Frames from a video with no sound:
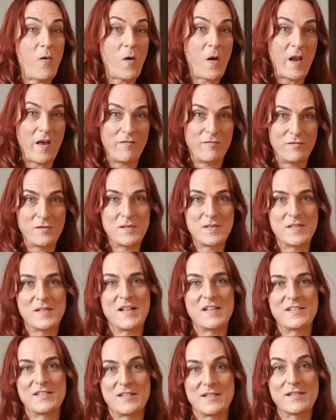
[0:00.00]
levels
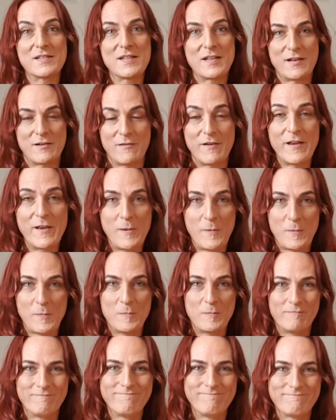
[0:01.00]
necessary.
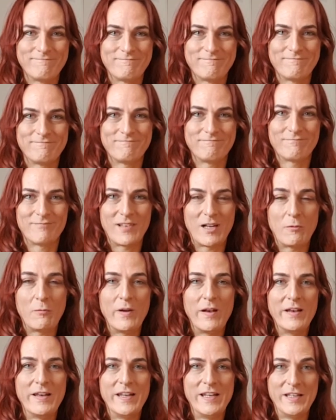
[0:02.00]
We'll
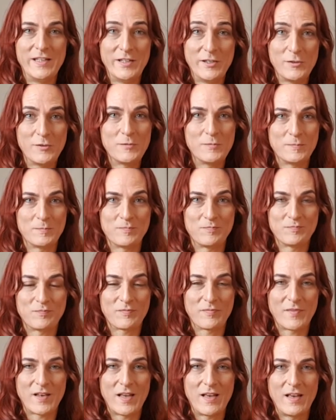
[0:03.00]
need you,
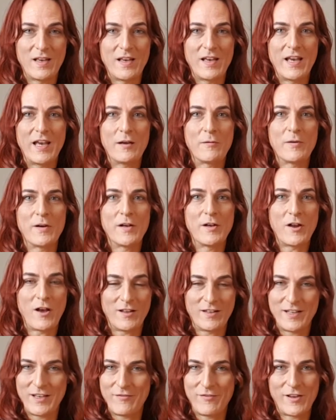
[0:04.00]
and we're not
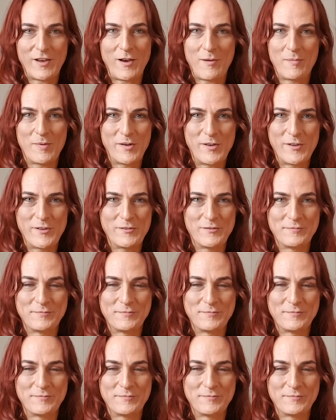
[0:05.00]
giving up on you.